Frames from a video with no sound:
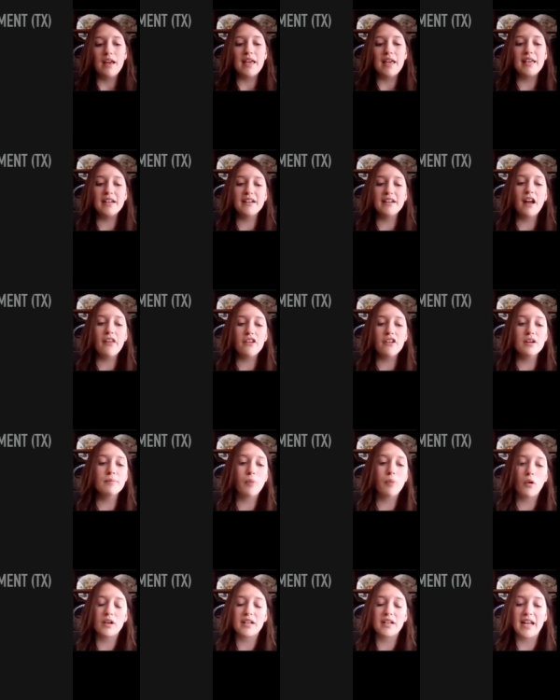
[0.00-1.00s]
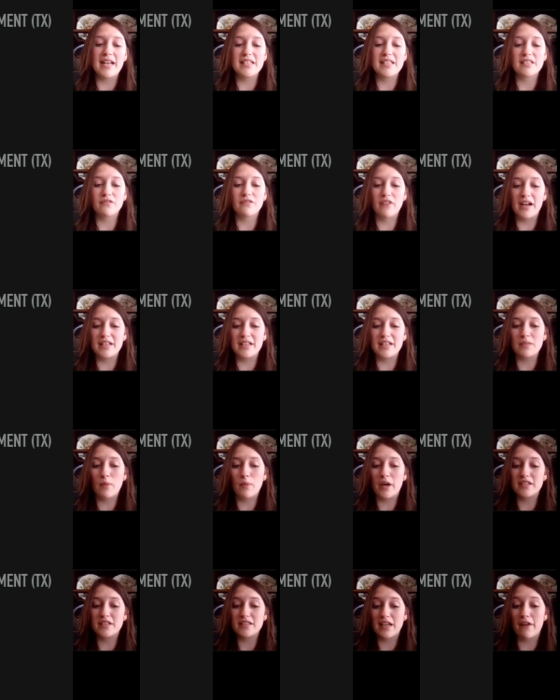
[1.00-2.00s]
In another important case of
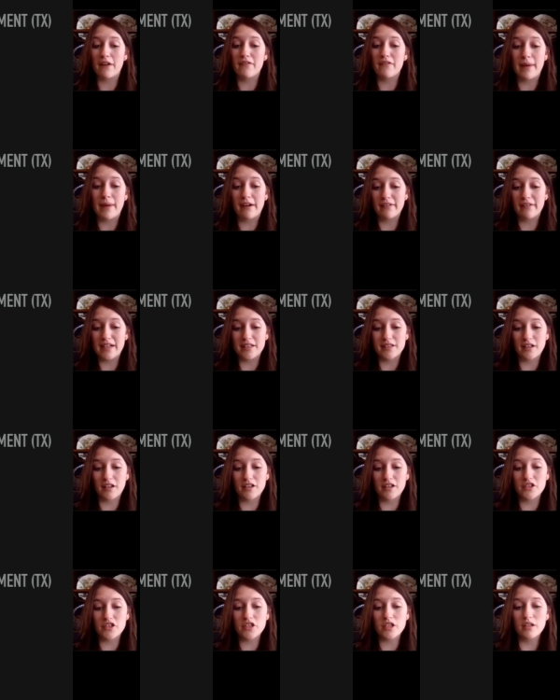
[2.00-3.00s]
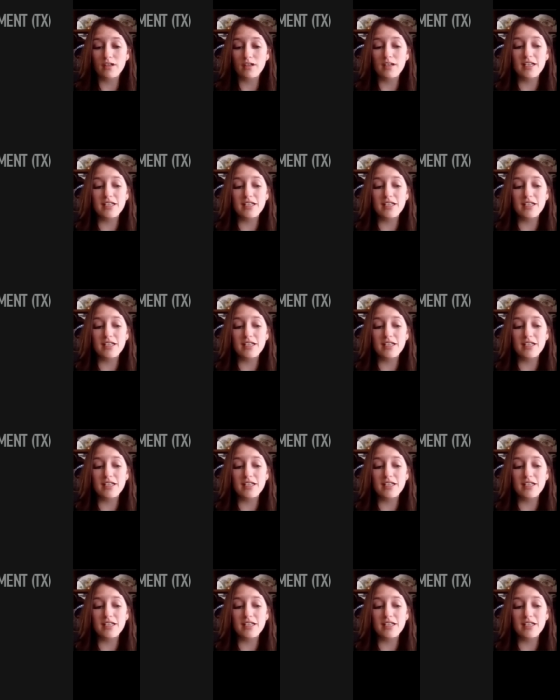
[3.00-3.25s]
ransomware discovered in my research,